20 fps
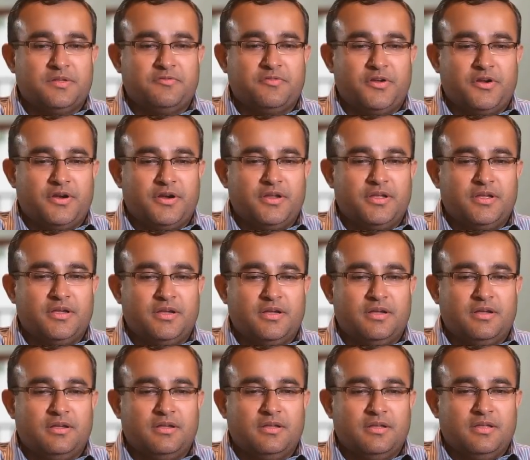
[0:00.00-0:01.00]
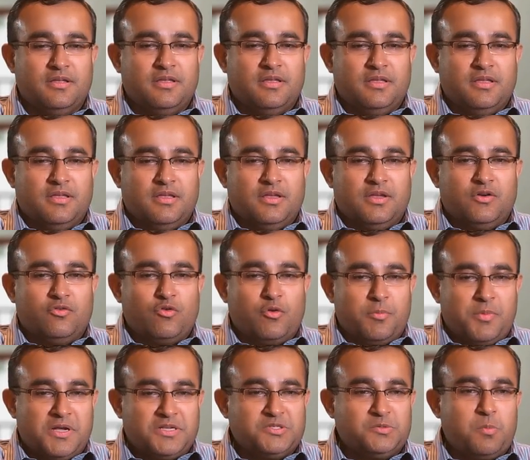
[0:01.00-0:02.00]
a very
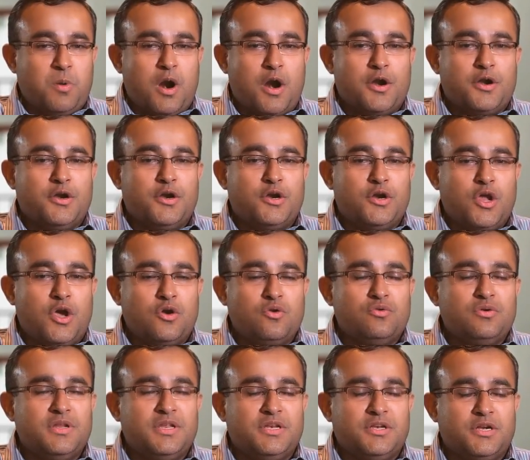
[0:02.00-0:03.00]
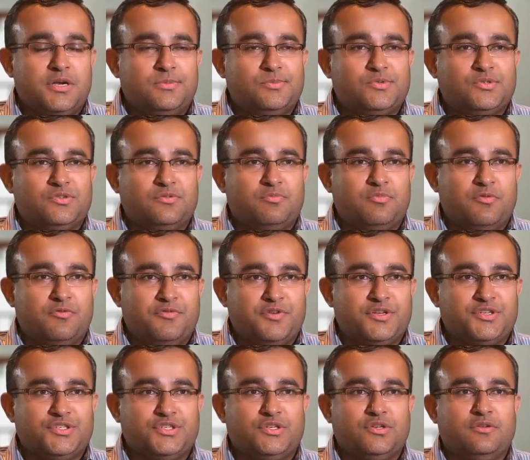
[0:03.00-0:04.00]
robust partner, not only in terms of
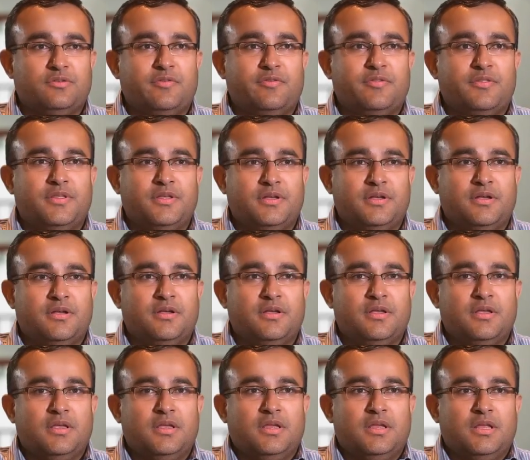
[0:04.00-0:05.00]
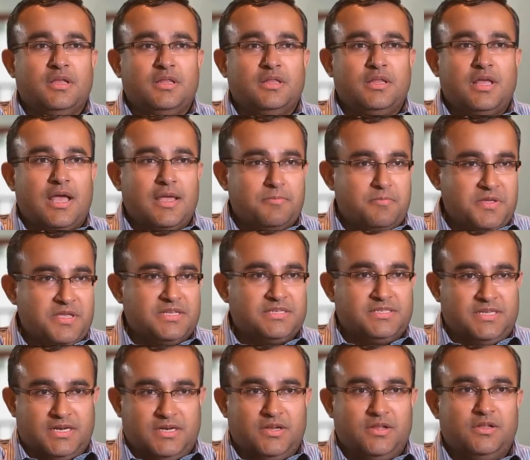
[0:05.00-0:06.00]
provision of the the
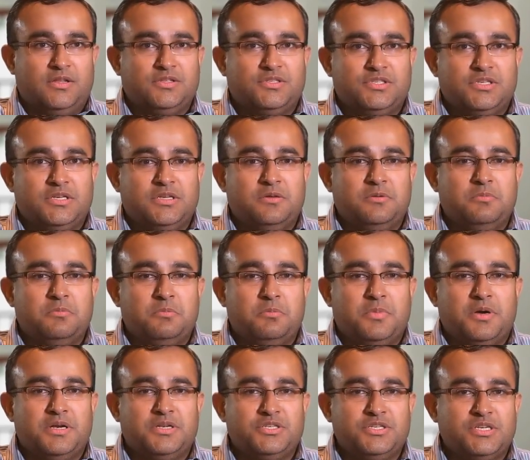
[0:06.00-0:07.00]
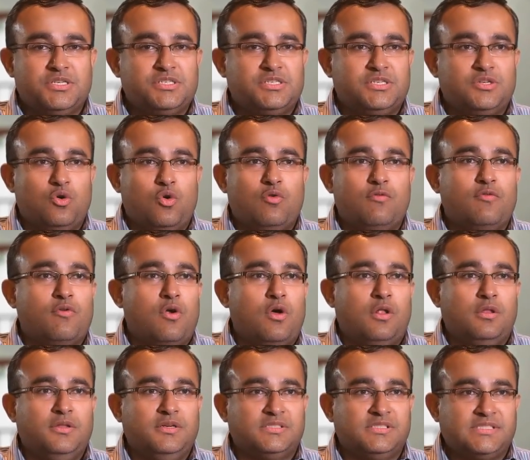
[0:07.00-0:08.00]
IPS technology, but just
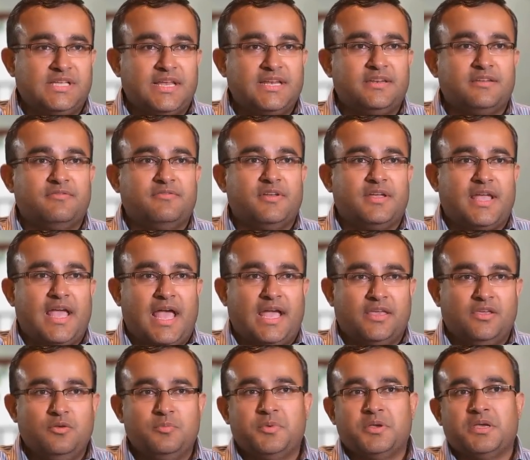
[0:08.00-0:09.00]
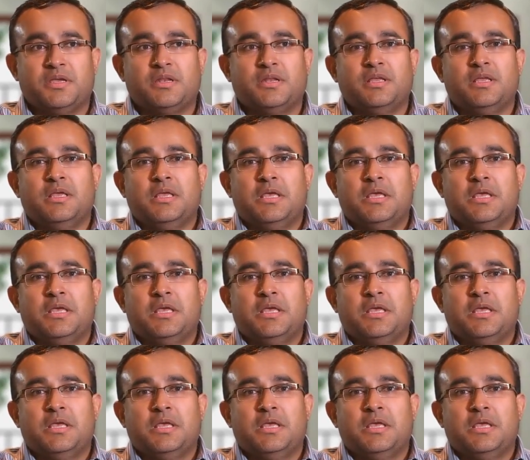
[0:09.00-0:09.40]
overall their scientific acumen